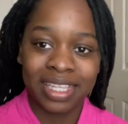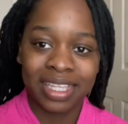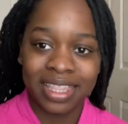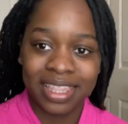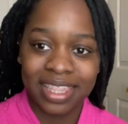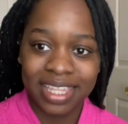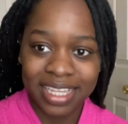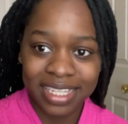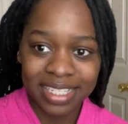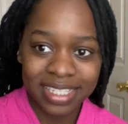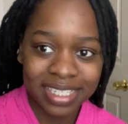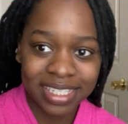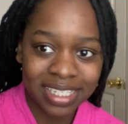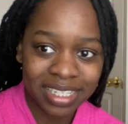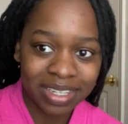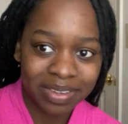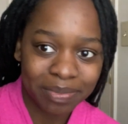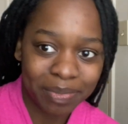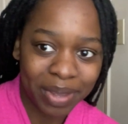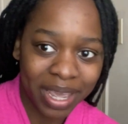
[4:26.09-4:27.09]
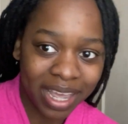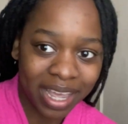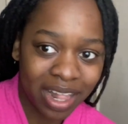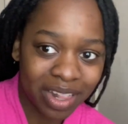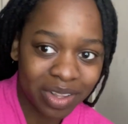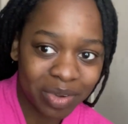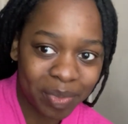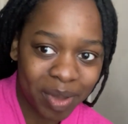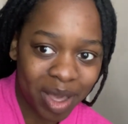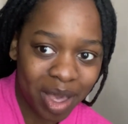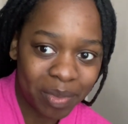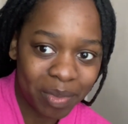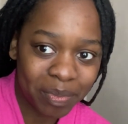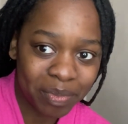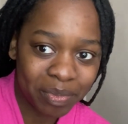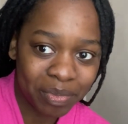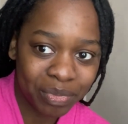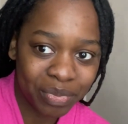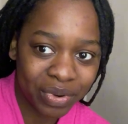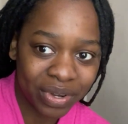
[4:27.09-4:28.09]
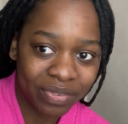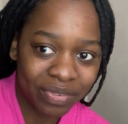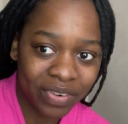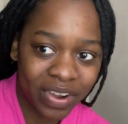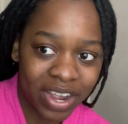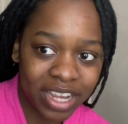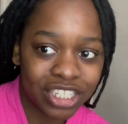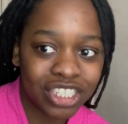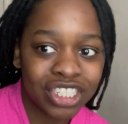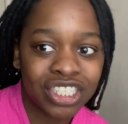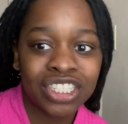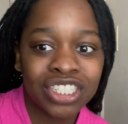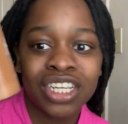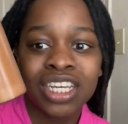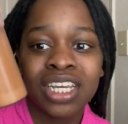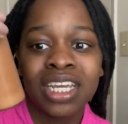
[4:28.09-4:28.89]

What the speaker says: this by ColourPop, Pretty Fresh,